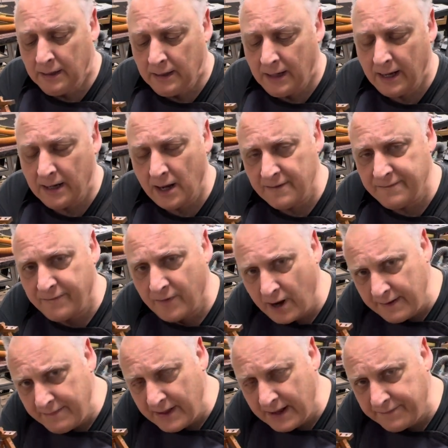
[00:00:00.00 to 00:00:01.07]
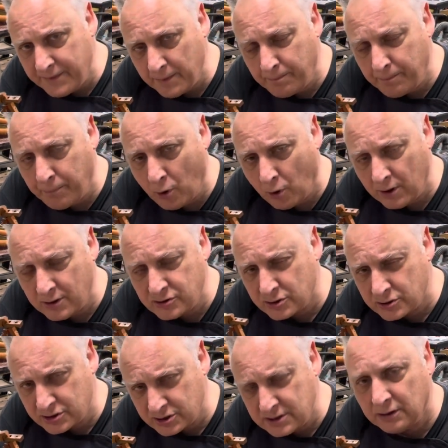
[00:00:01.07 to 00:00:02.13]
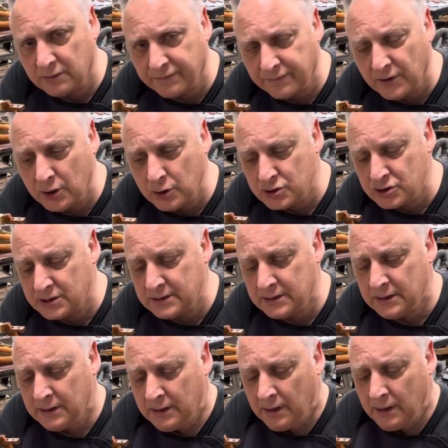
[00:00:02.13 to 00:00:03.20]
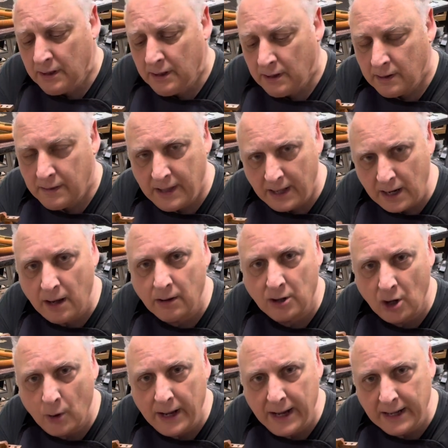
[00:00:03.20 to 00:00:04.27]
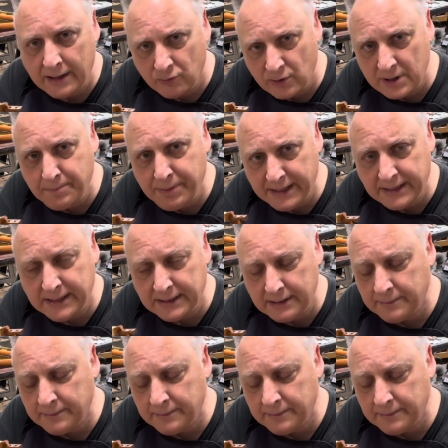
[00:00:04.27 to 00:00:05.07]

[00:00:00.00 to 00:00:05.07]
and I find that the parts are still frozen, then I'll go ahead and repin it.